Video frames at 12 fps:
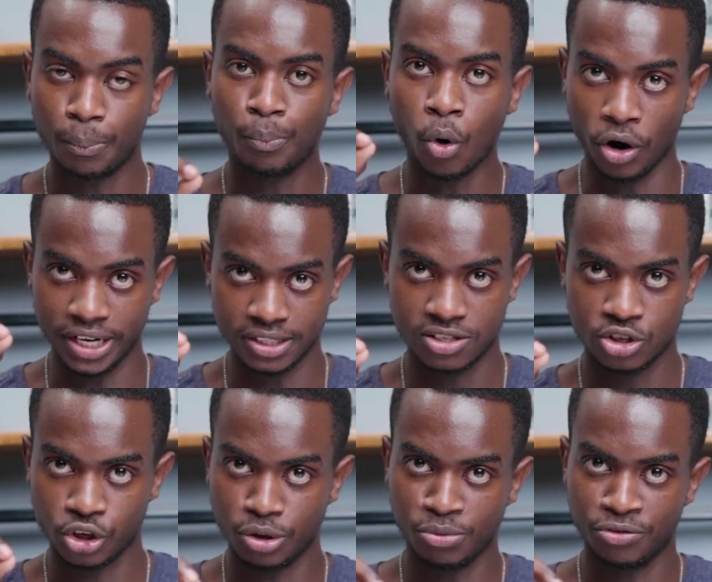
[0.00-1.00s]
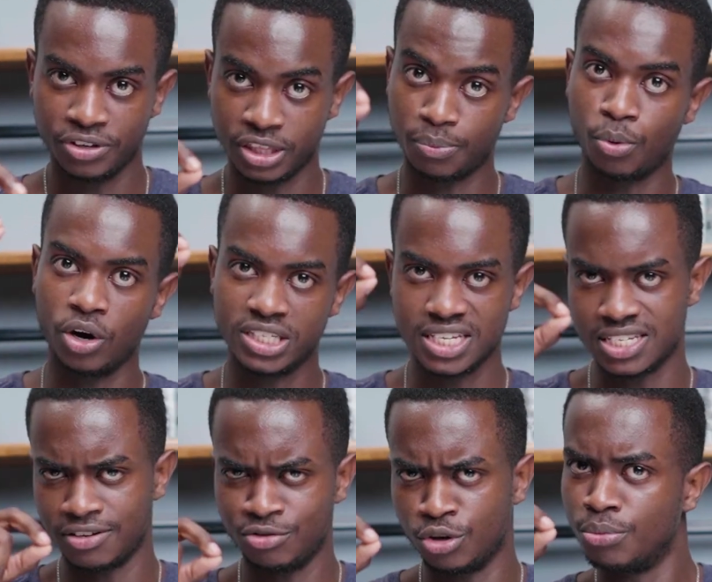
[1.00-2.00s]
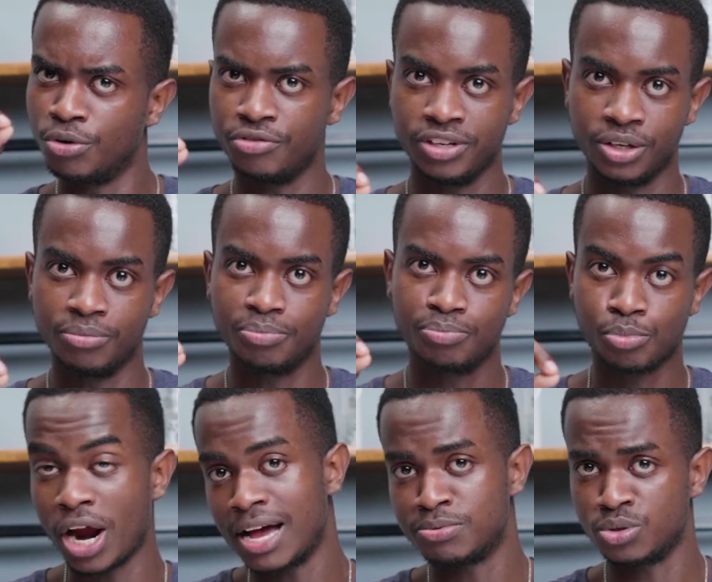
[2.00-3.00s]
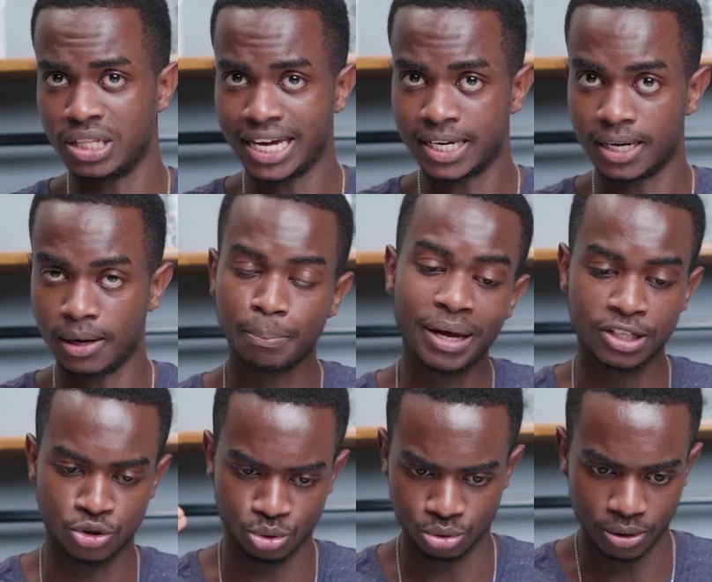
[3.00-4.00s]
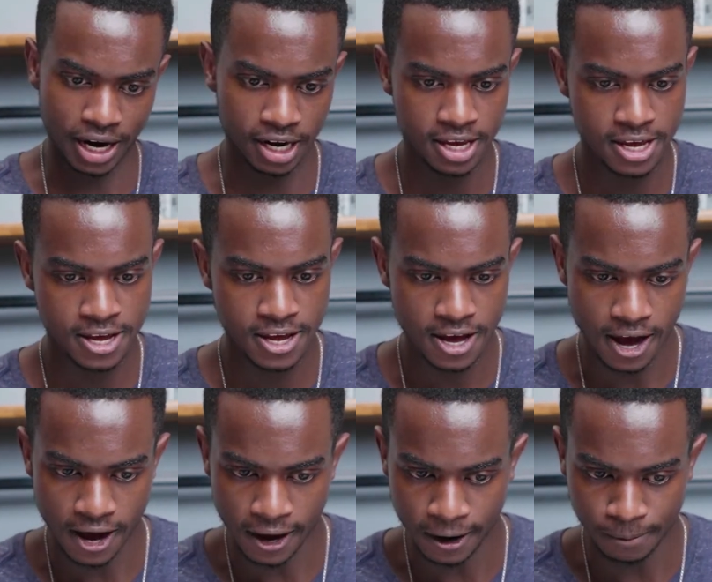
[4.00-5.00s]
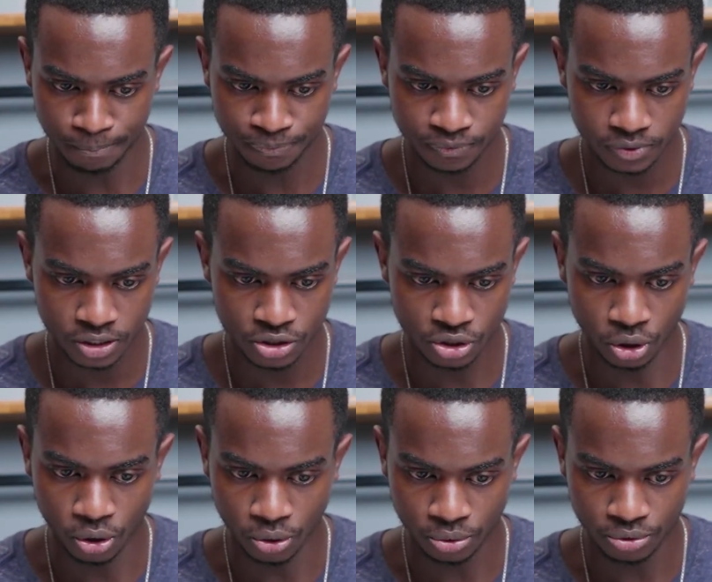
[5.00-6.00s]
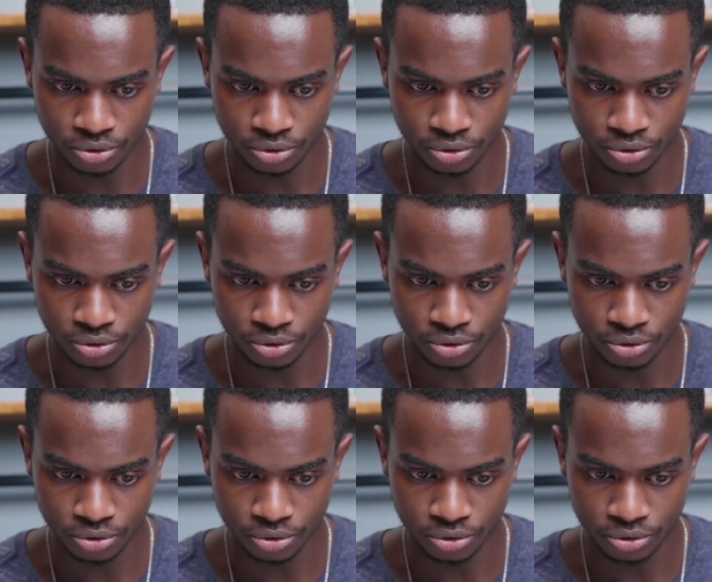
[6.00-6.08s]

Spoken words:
points. So you're moving the points as if you're moving perhaps with like a pen tool, right? So